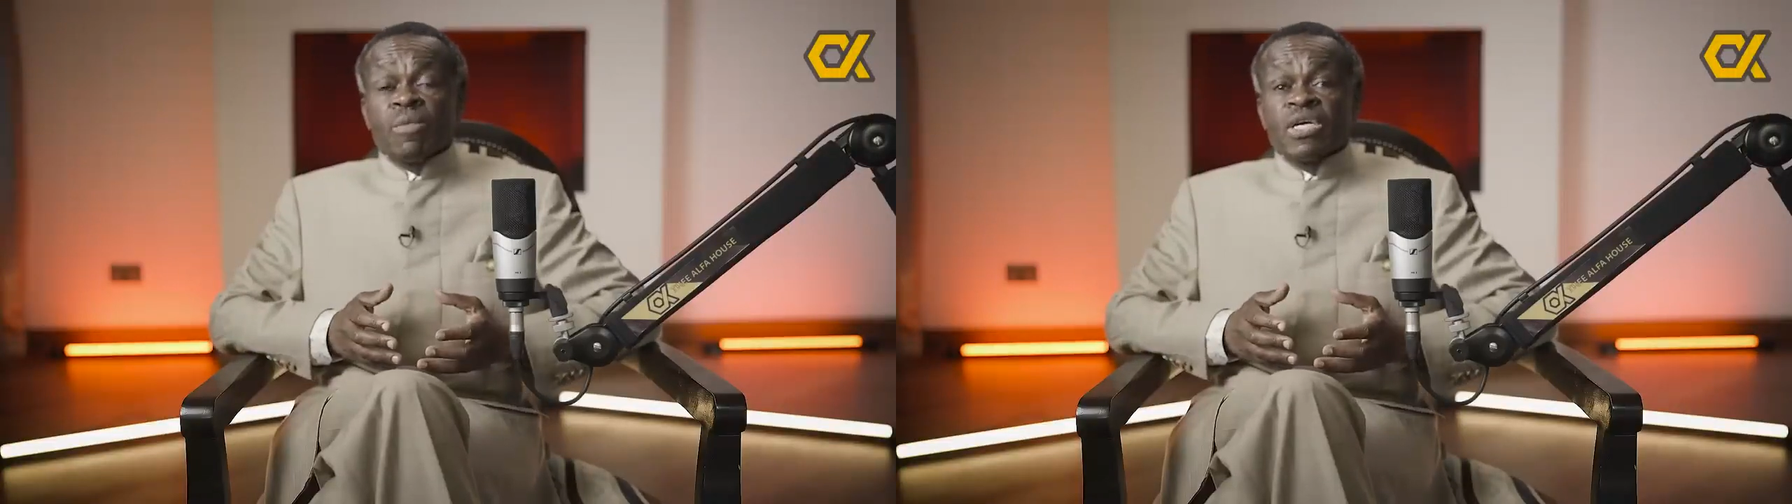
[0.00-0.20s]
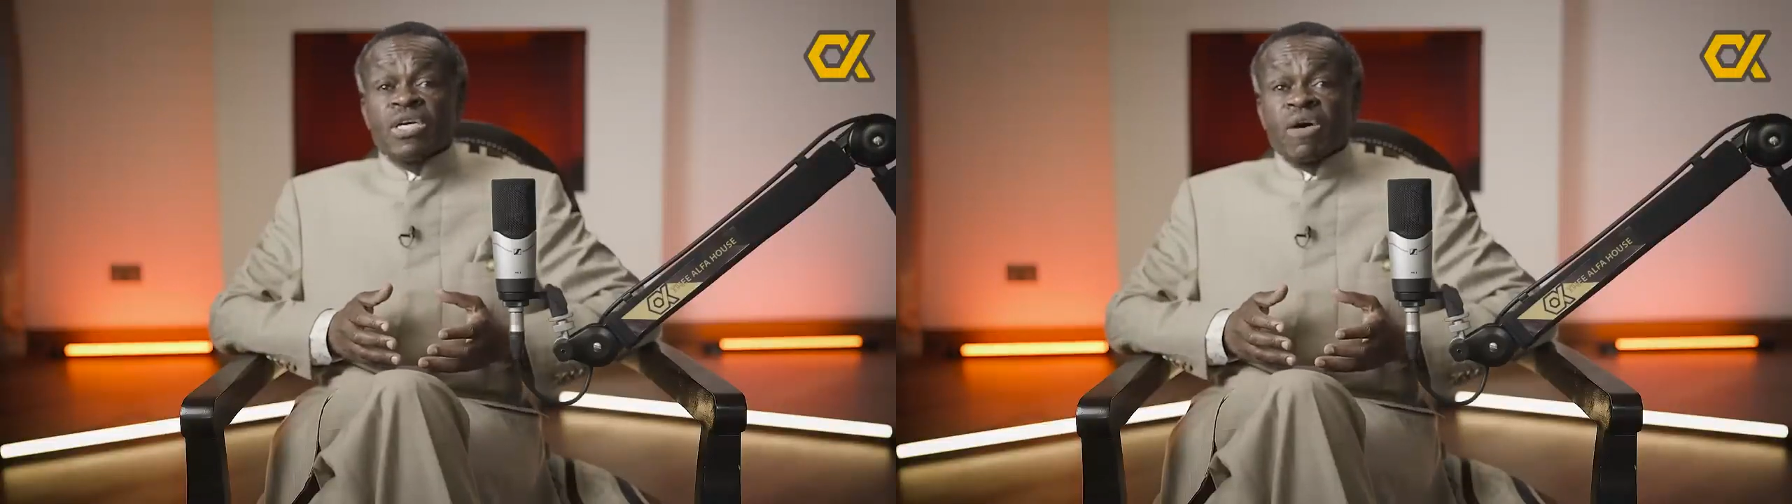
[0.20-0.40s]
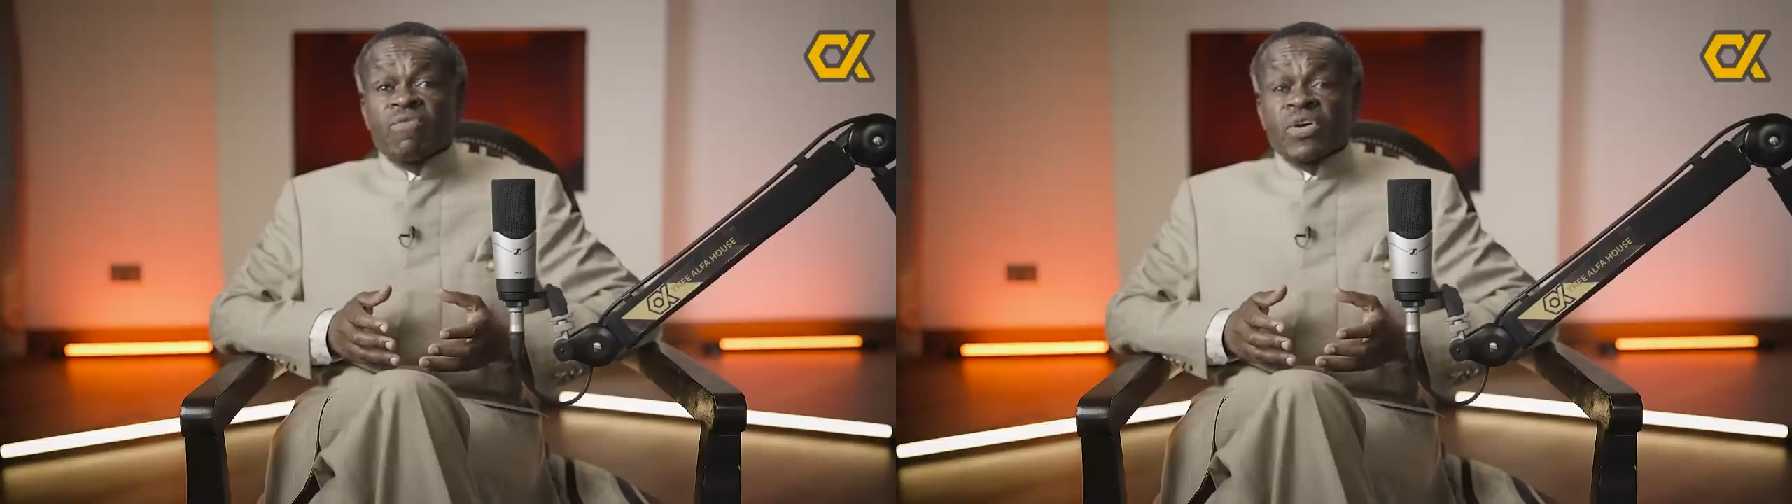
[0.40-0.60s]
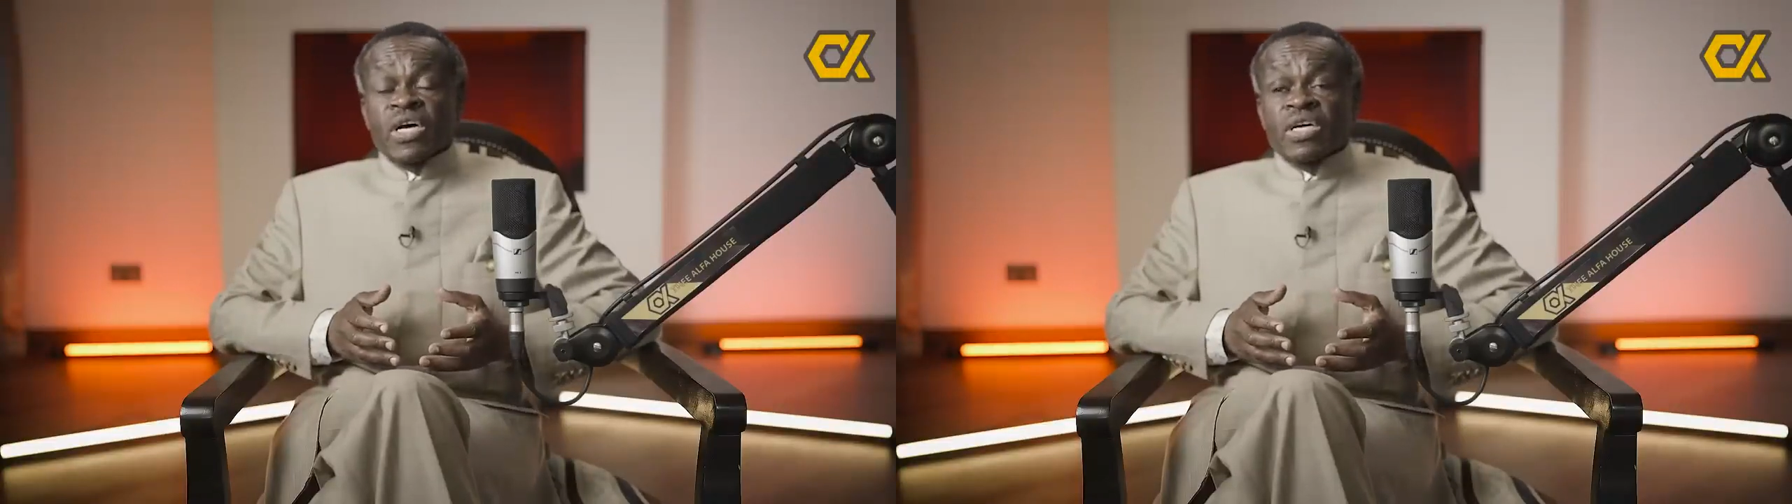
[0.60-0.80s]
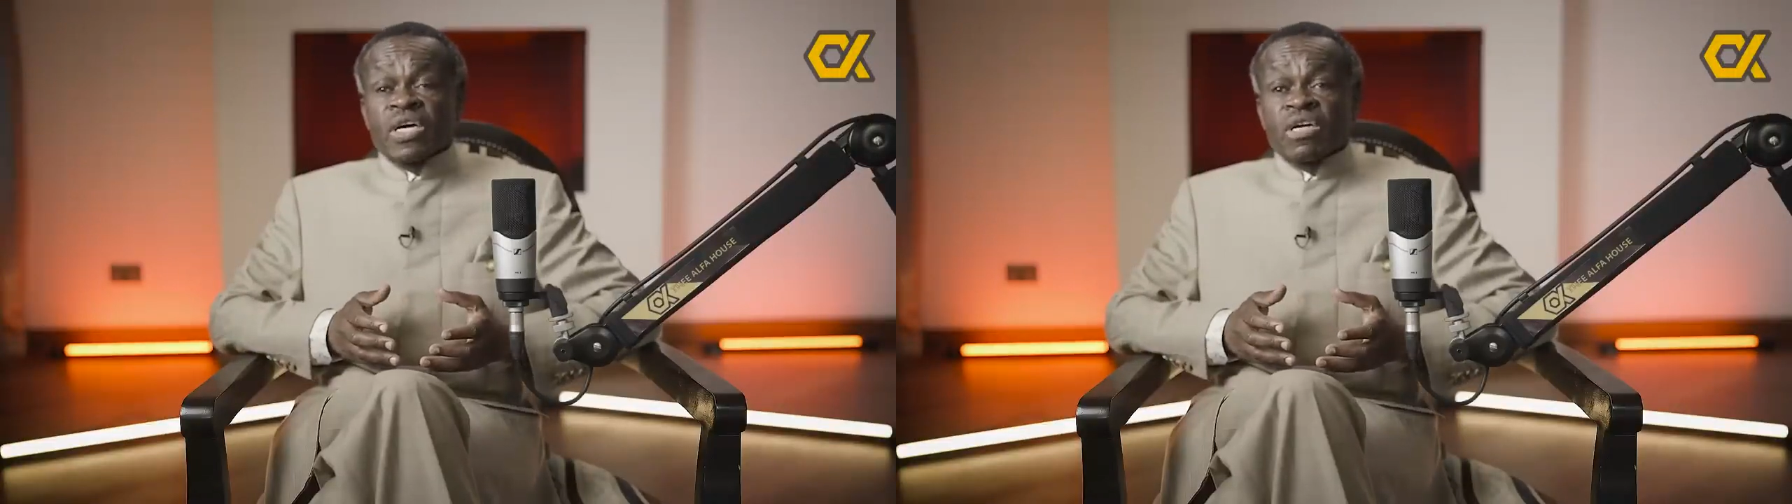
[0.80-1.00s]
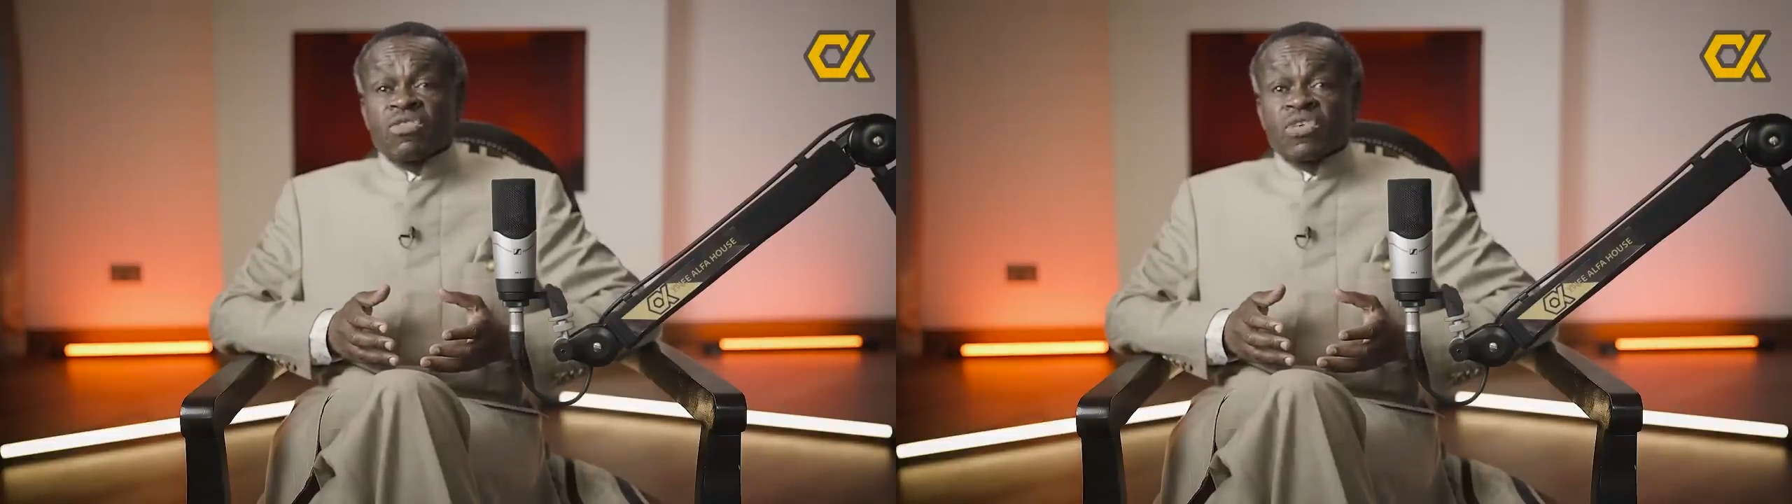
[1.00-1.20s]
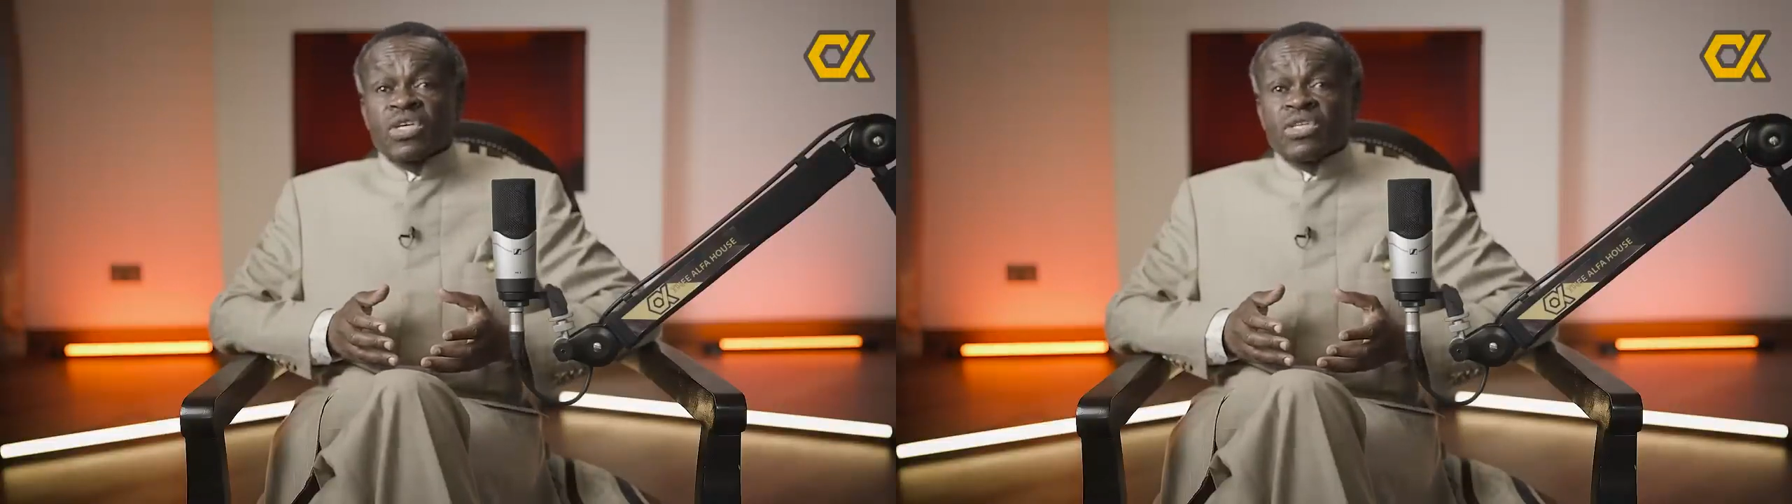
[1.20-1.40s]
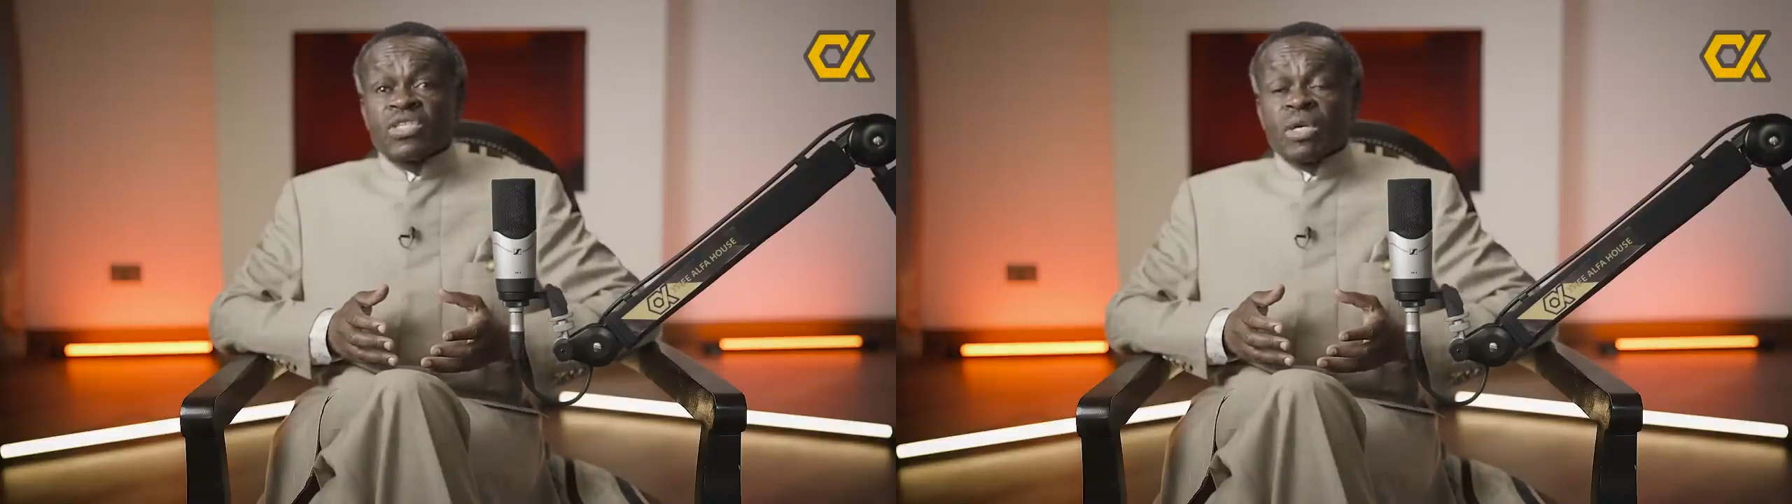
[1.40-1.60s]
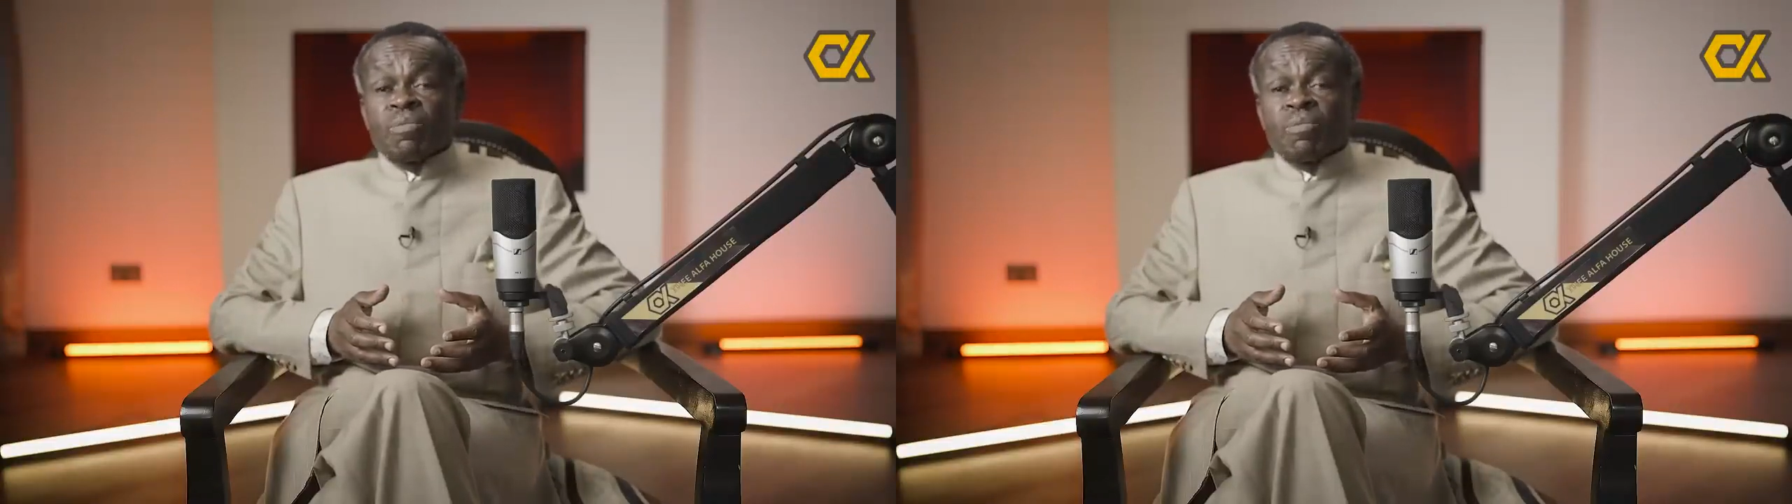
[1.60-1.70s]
many African countries,